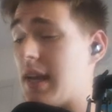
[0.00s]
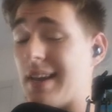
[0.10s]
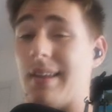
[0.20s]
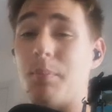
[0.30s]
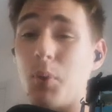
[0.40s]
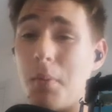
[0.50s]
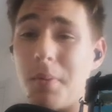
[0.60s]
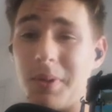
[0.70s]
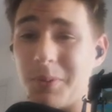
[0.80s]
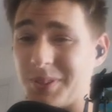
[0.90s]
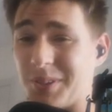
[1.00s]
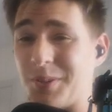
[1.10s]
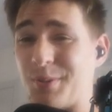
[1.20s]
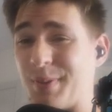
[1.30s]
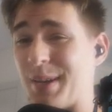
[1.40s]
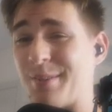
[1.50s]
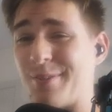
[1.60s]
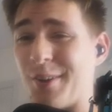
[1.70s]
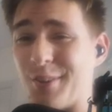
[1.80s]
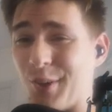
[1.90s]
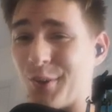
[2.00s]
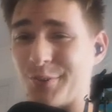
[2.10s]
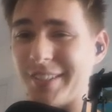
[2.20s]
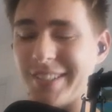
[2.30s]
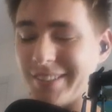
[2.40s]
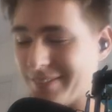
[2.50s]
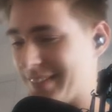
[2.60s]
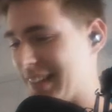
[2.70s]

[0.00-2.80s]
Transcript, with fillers: in probably what's going to be a very long video.